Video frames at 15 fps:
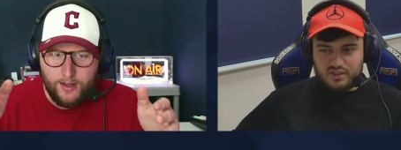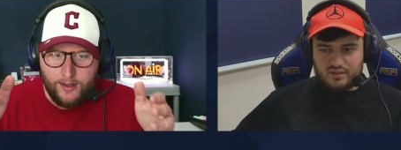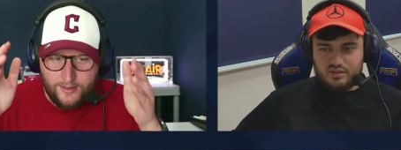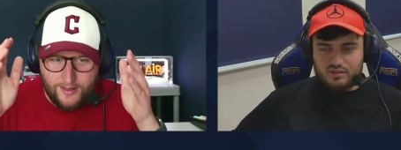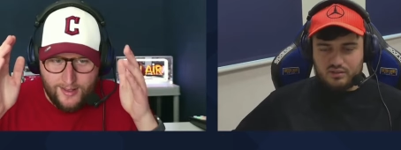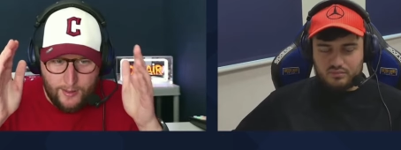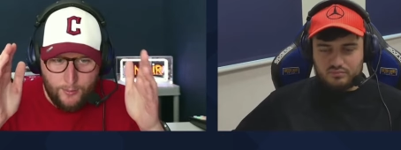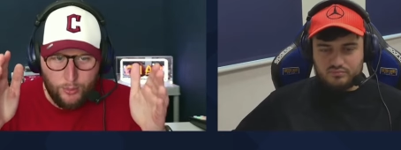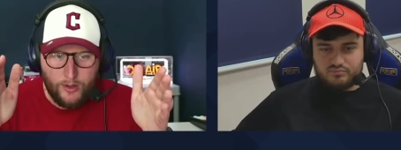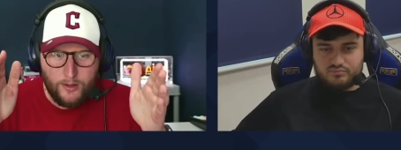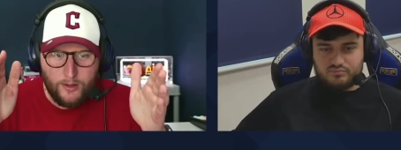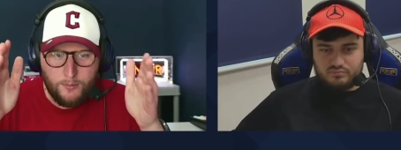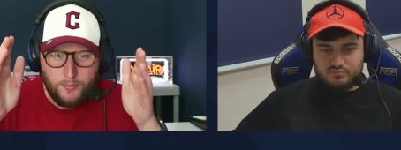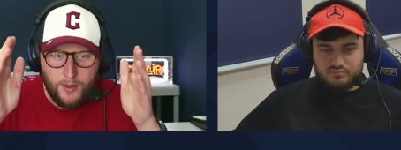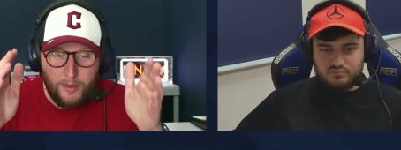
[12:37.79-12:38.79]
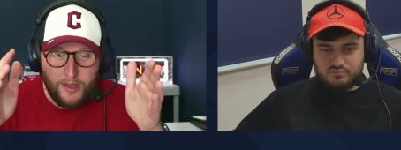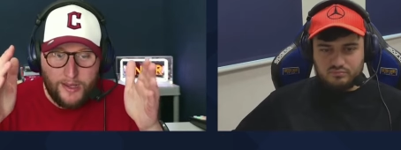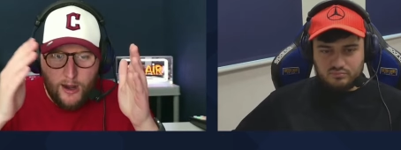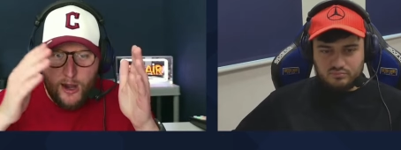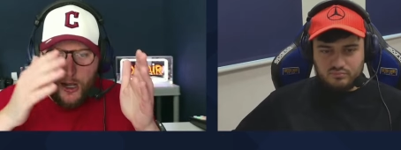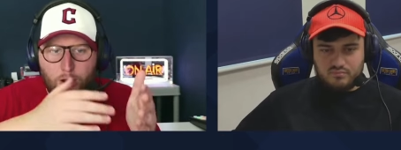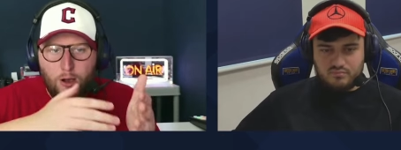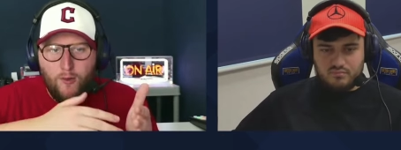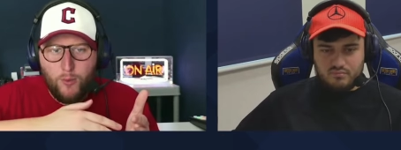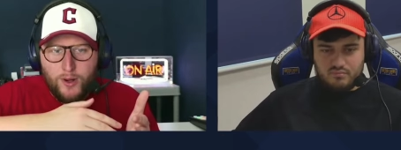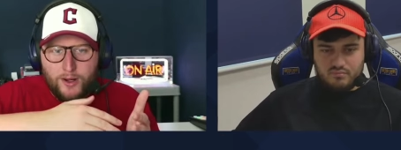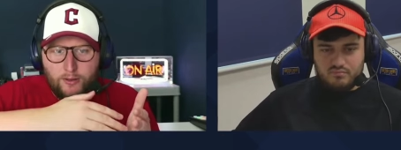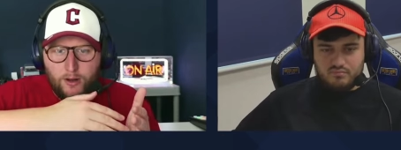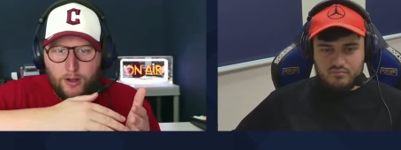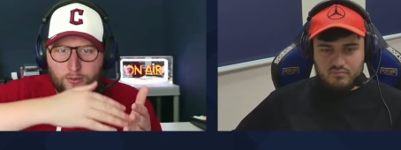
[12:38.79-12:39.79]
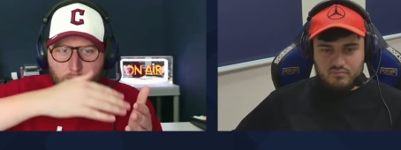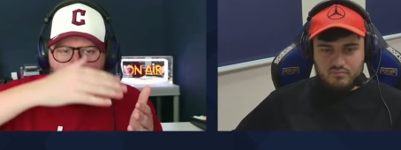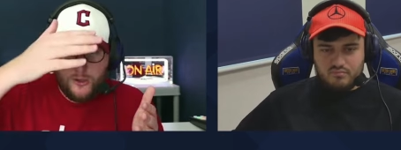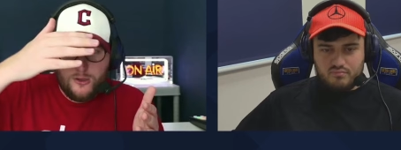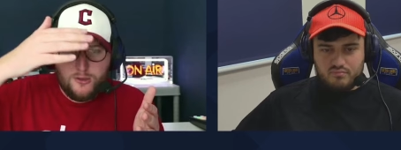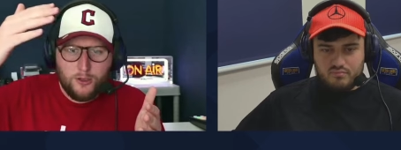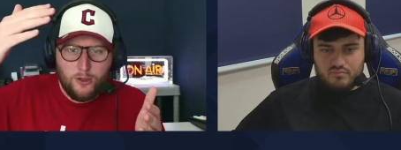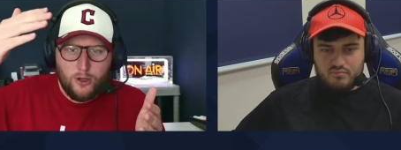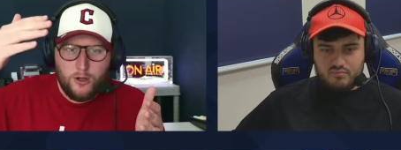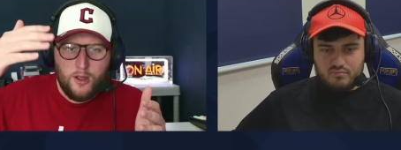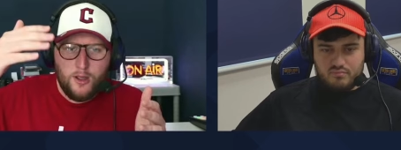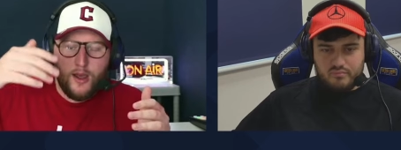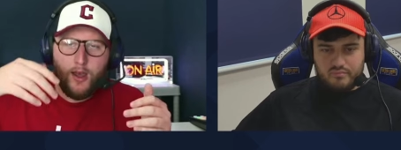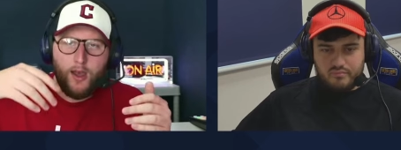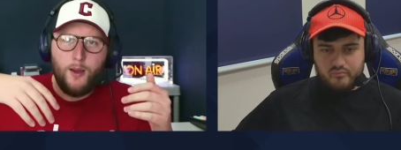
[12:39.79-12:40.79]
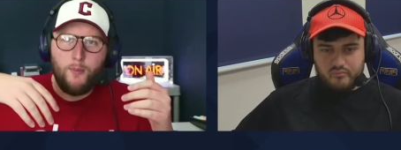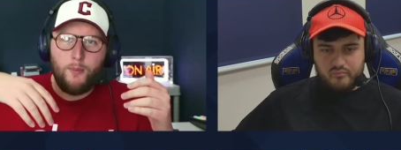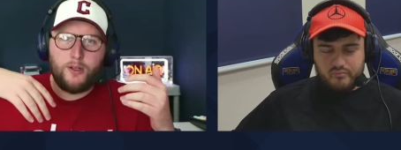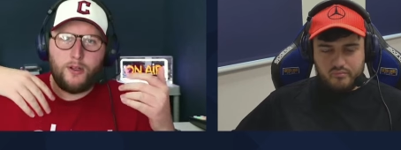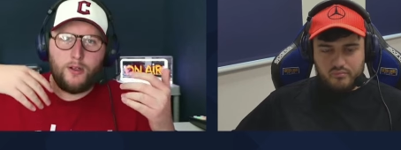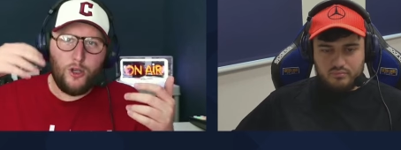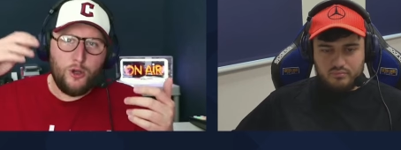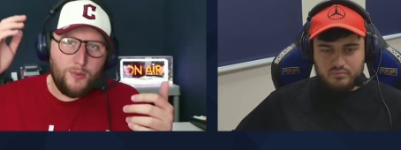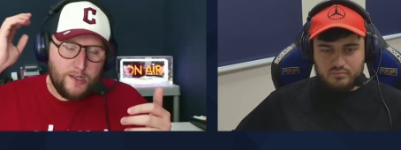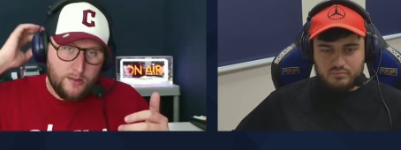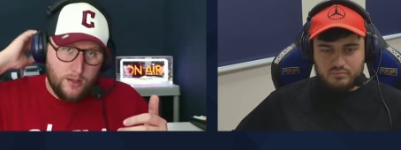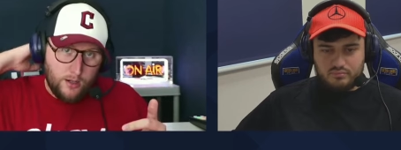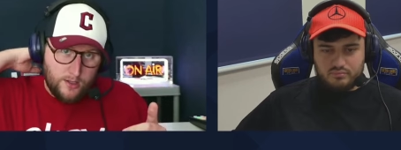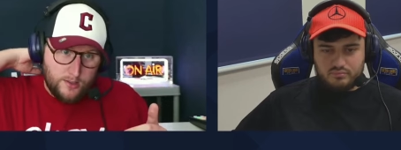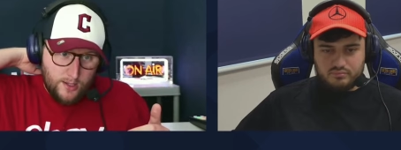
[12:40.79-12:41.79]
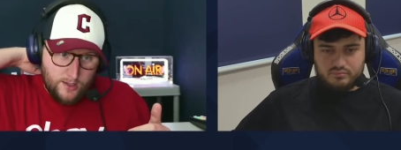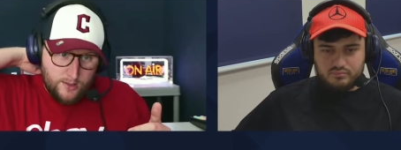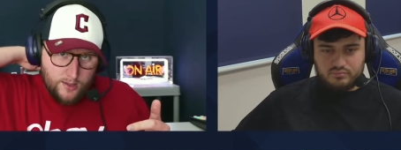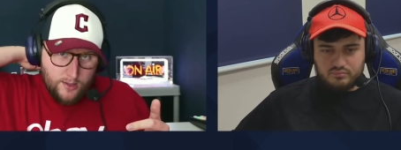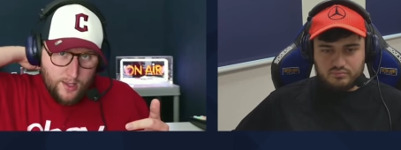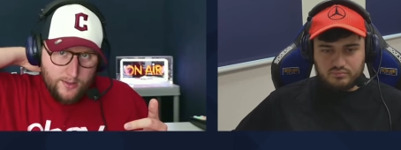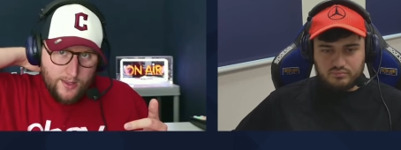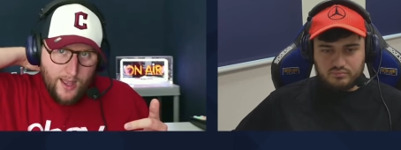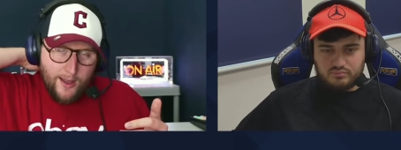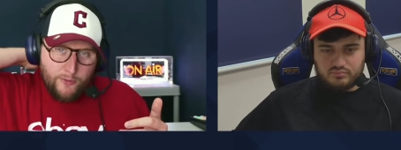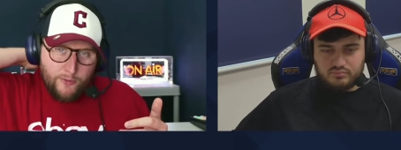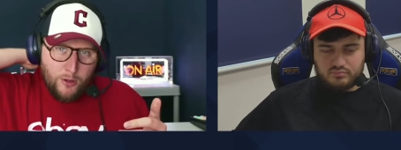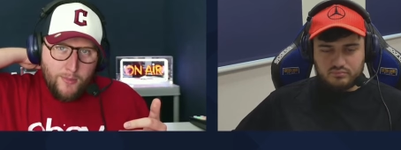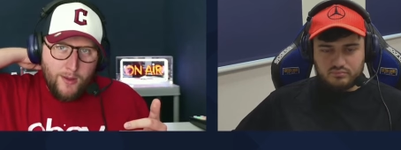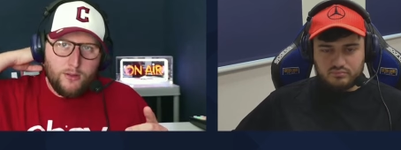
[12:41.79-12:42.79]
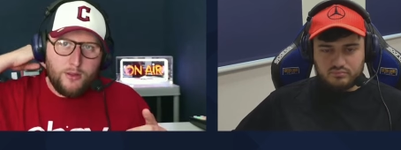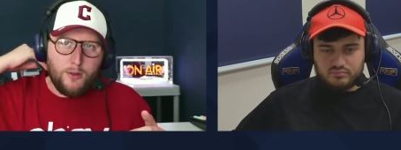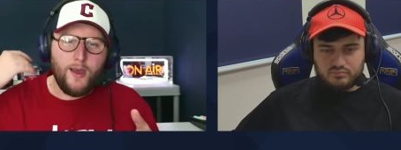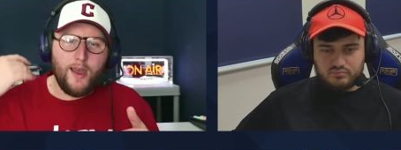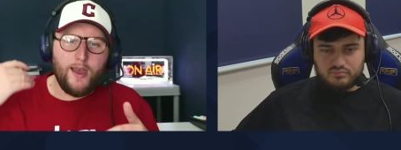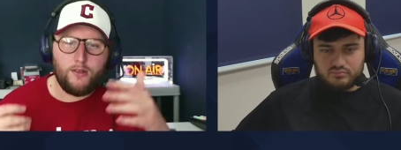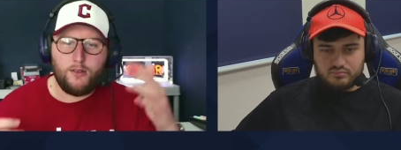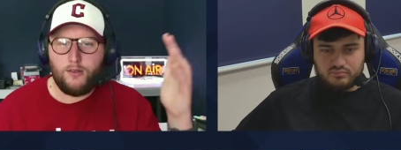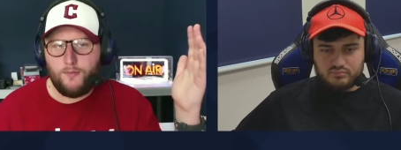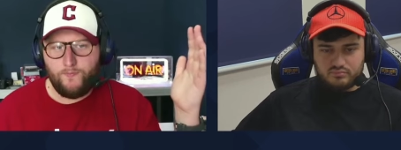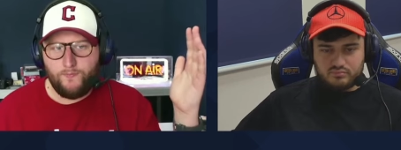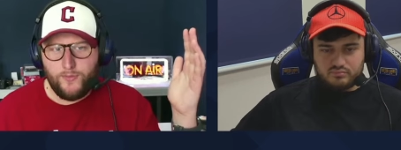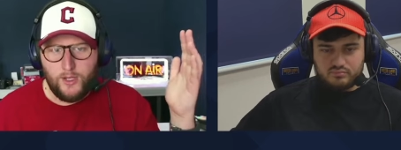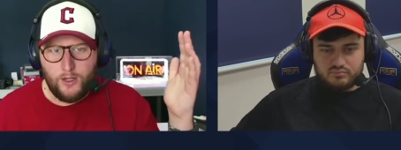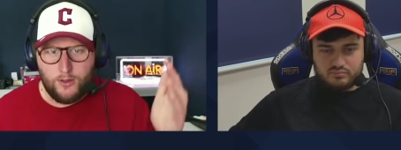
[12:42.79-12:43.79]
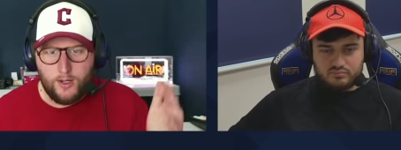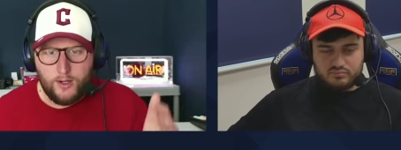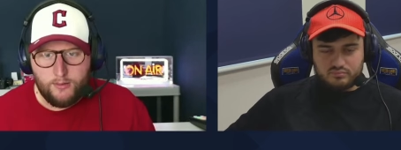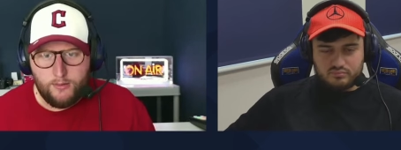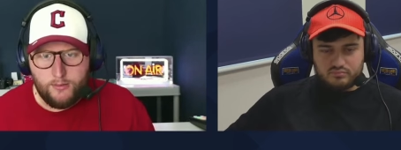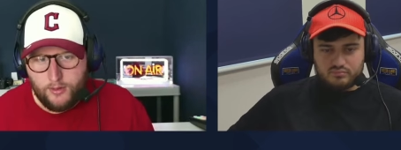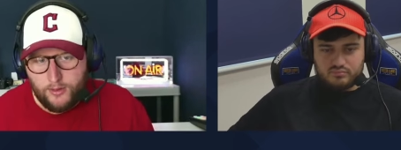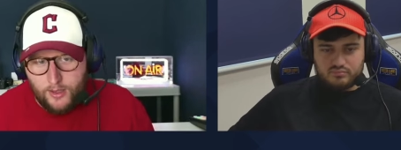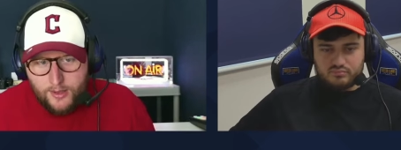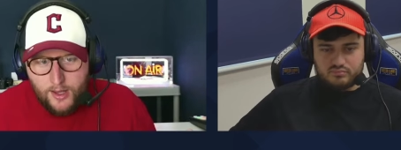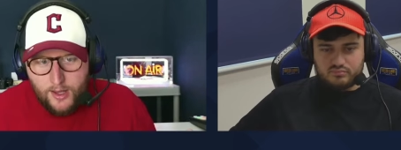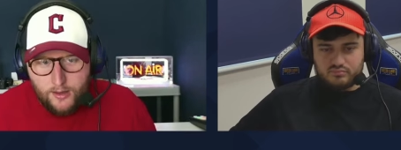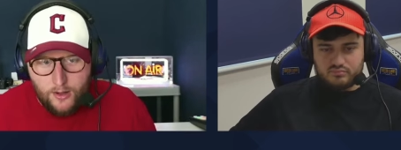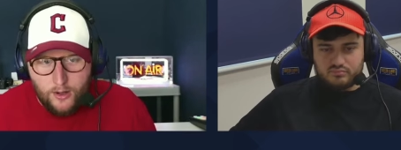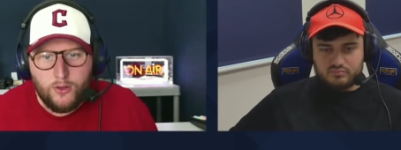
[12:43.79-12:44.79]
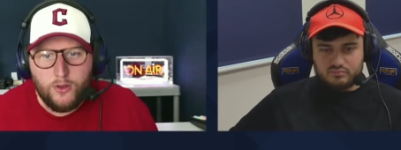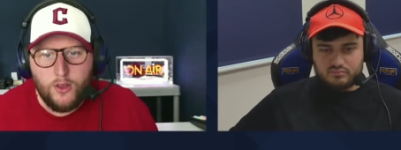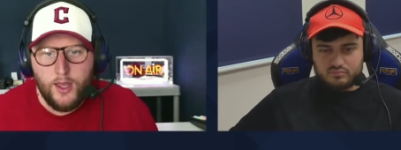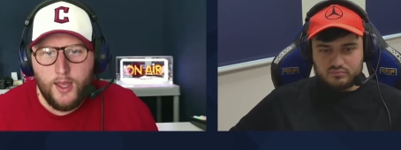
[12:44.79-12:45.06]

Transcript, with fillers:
Speaker 1: Definitely. Deliberate, and we can argue over whether or not the results are good. But there are too many soccer sets I think that have come out in the past, you know, kind of say ten years,